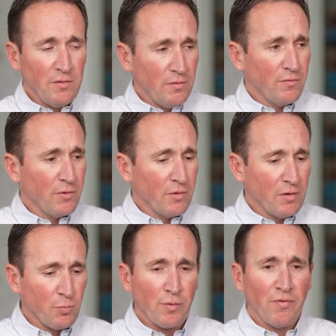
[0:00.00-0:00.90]
You
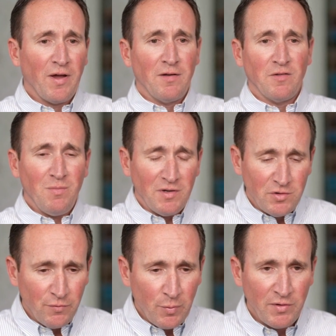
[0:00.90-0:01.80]
should provide as much
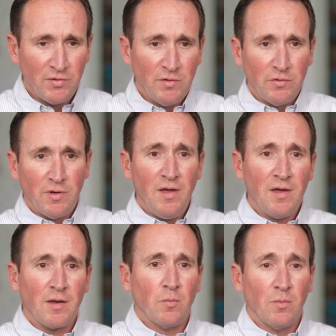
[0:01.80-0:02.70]
information as you
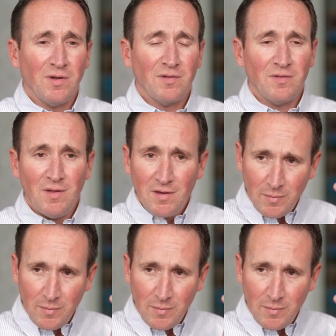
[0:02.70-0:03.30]
can, because think